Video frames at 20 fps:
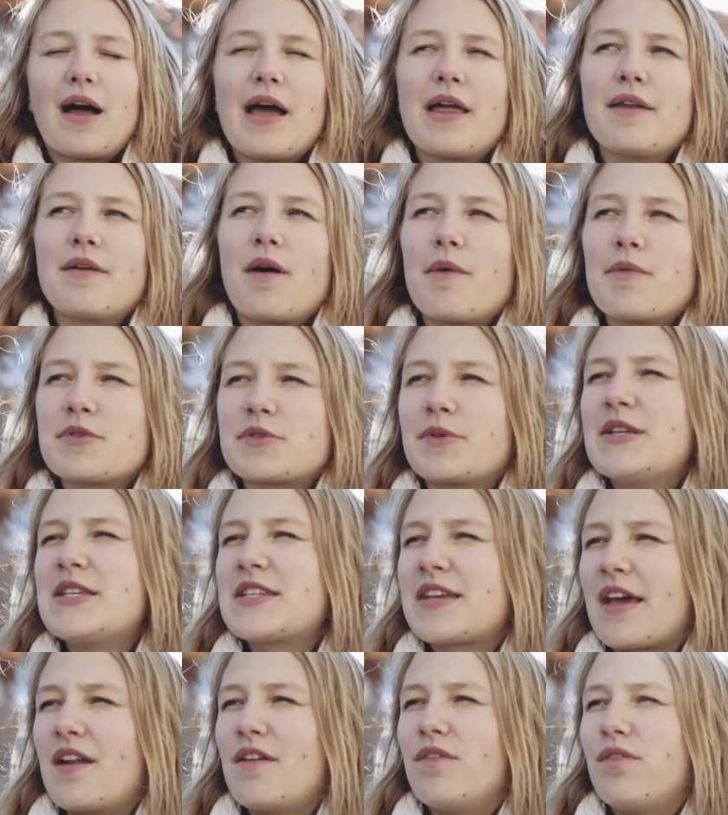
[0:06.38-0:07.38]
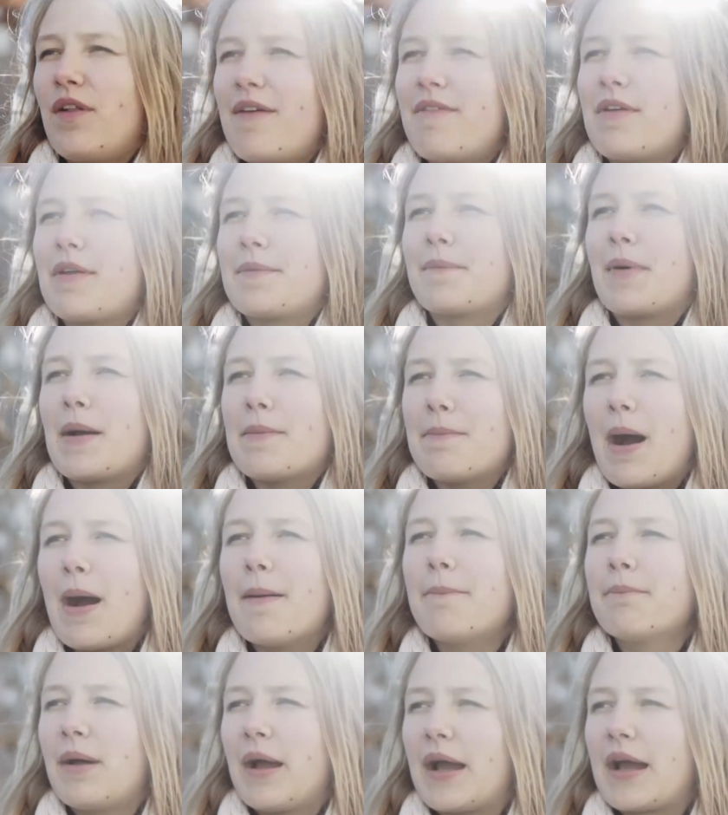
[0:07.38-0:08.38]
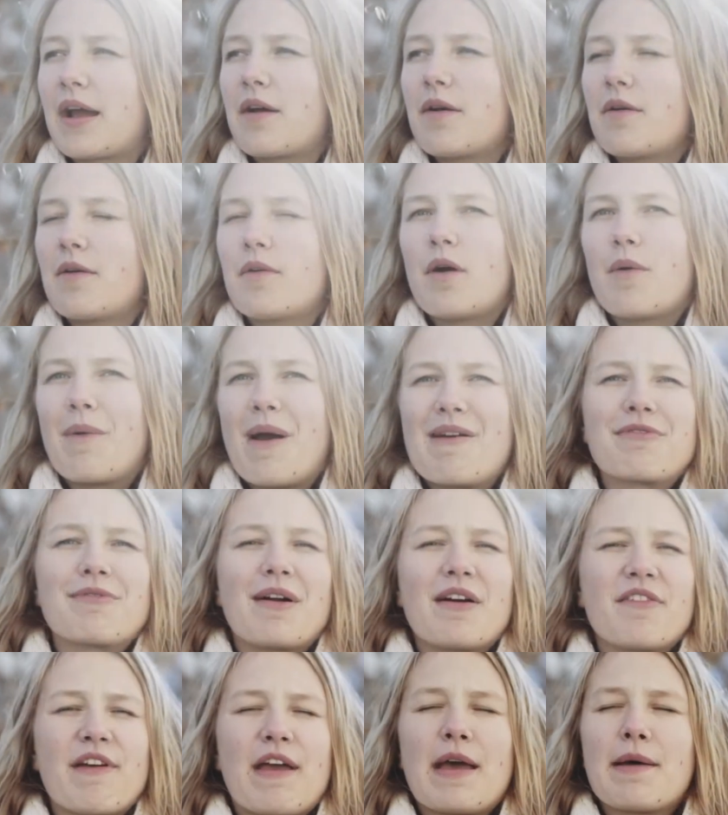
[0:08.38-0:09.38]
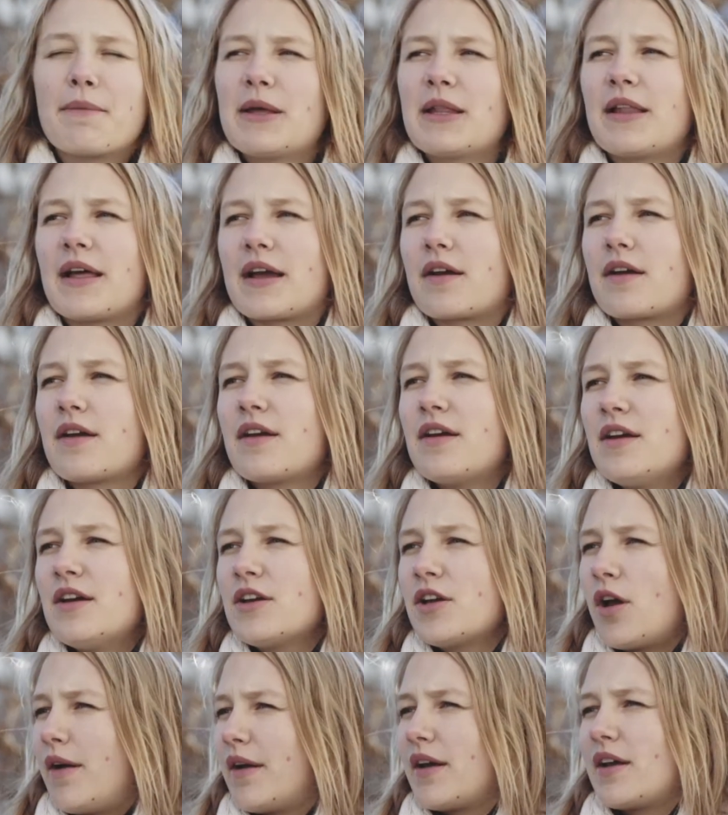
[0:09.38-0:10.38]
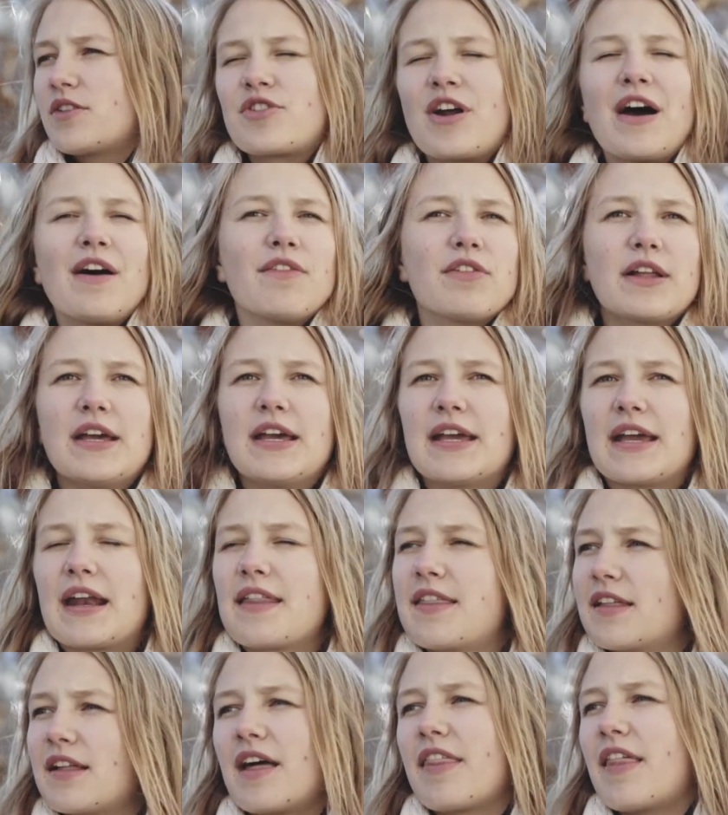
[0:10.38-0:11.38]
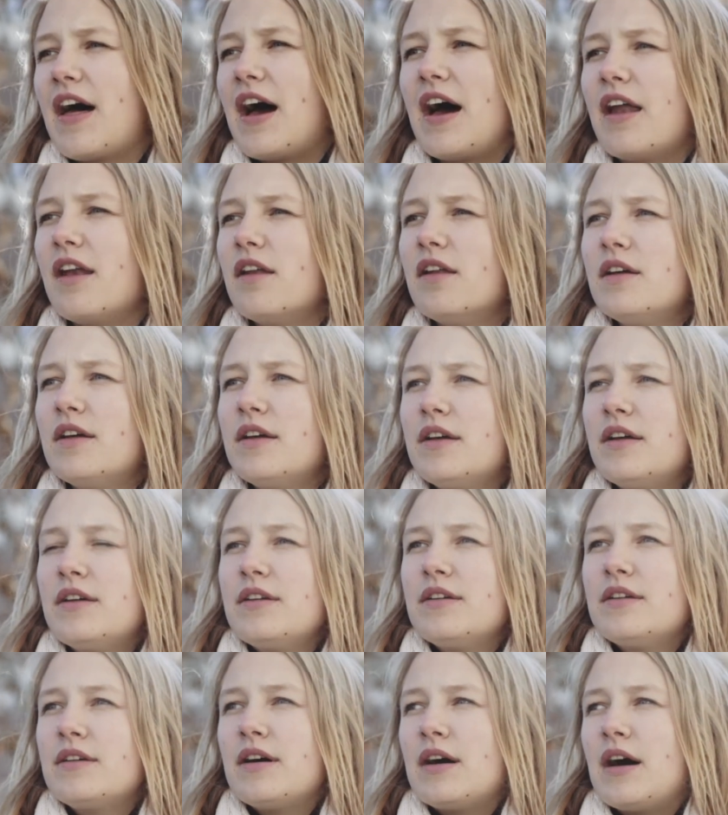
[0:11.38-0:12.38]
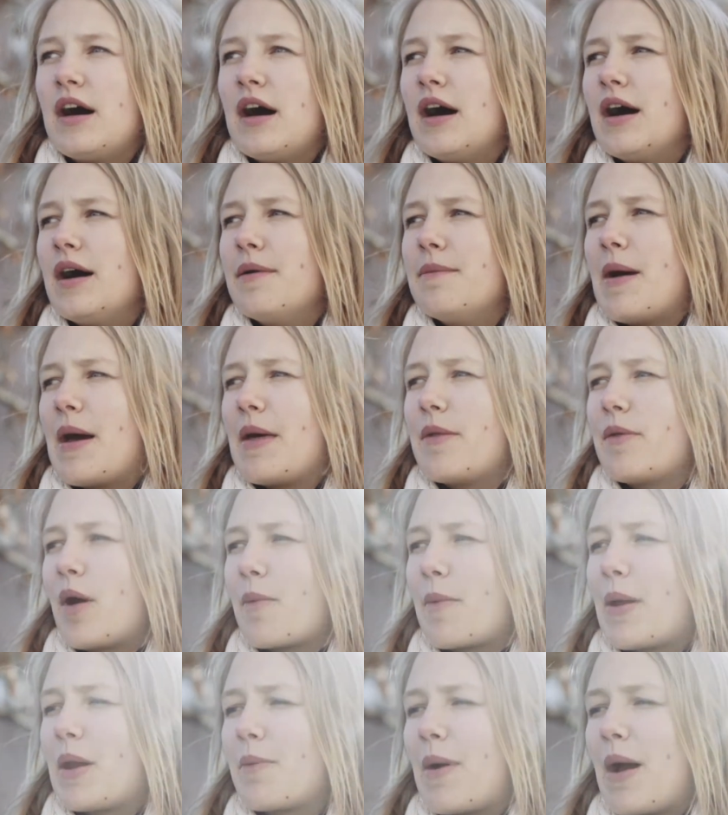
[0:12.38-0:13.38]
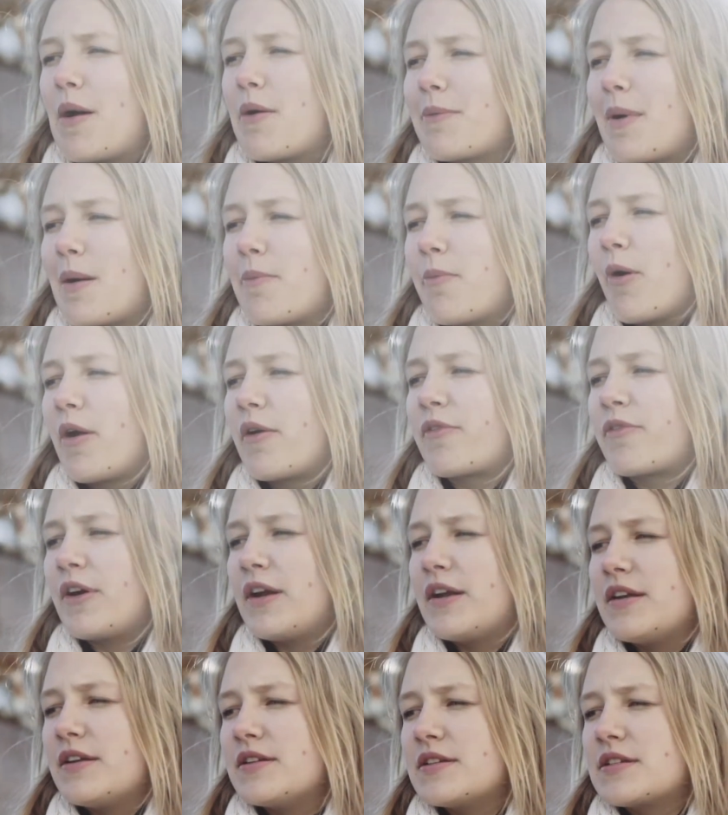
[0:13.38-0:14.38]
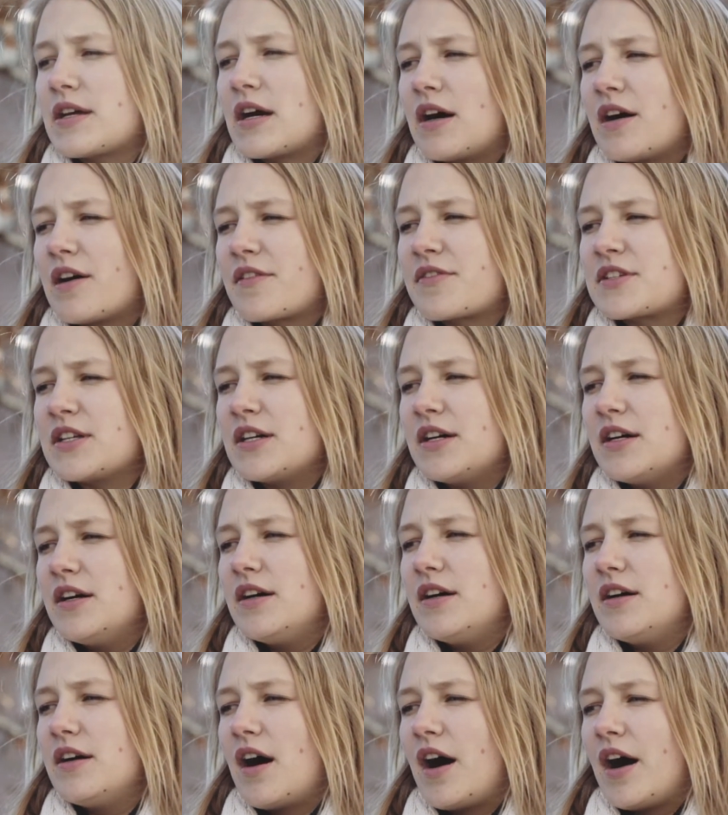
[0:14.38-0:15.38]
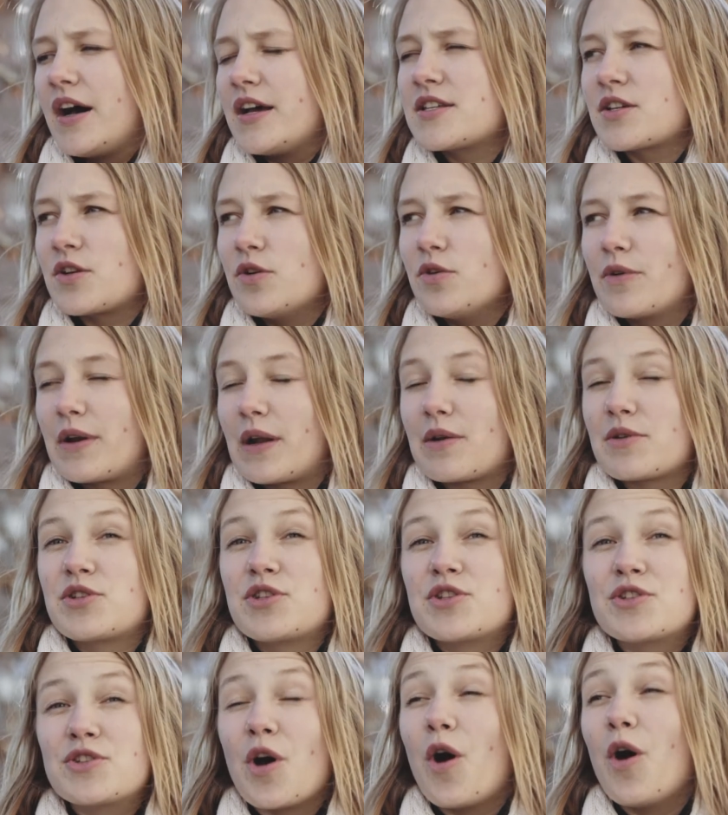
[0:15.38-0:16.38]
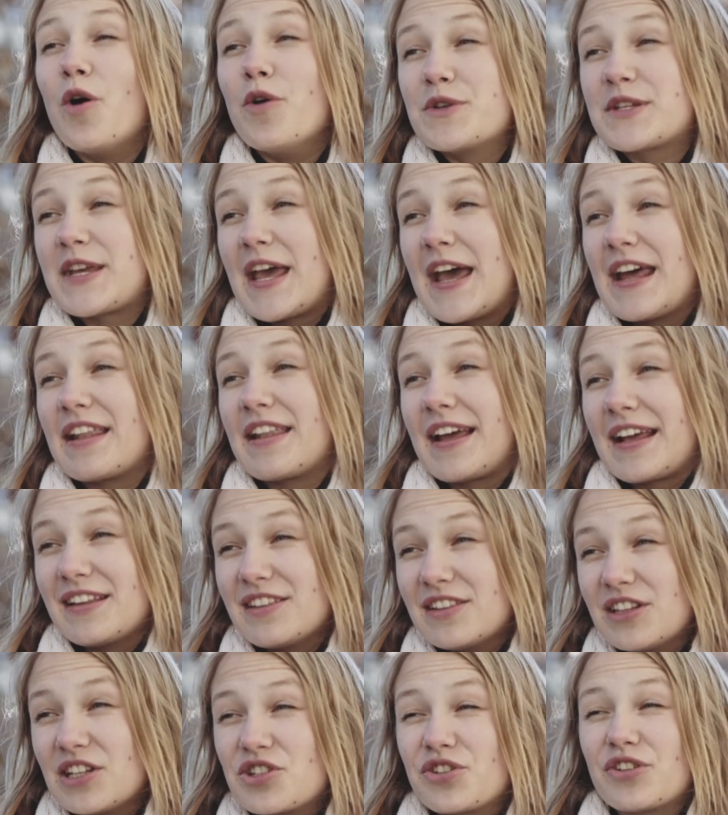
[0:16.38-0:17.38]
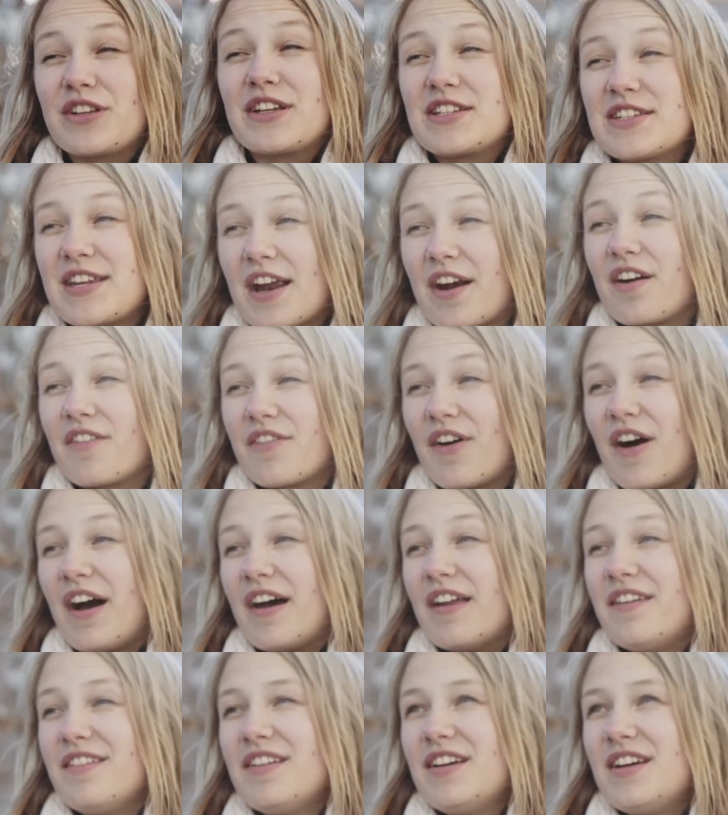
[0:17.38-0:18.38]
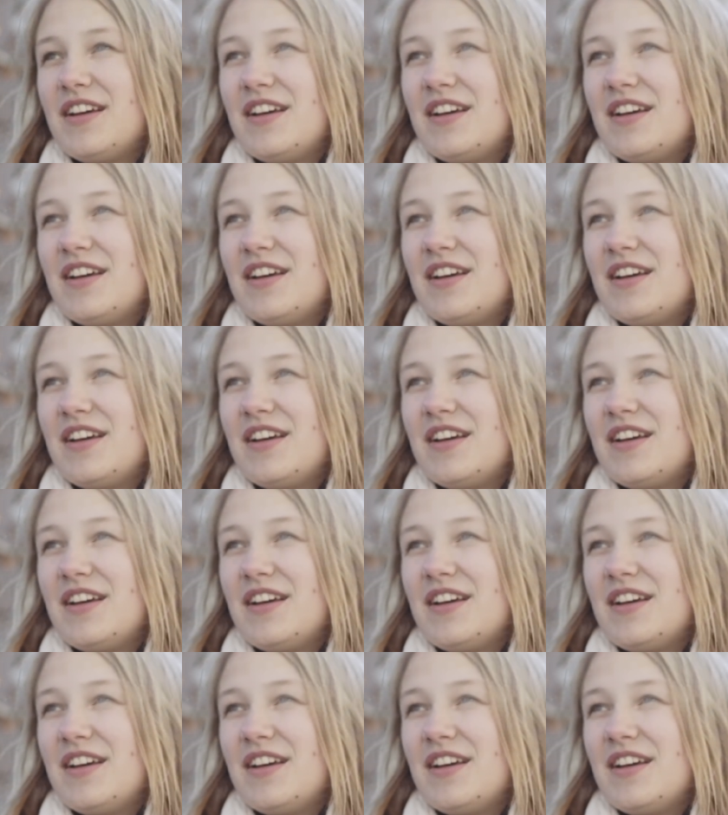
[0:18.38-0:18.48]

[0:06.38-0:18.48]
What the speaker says: I was really scared of leaving my mum, like, away from my family, like, going travelling, anything like that. And I went away with my boyfriend after high school, and I was so scared, like, literally terrified.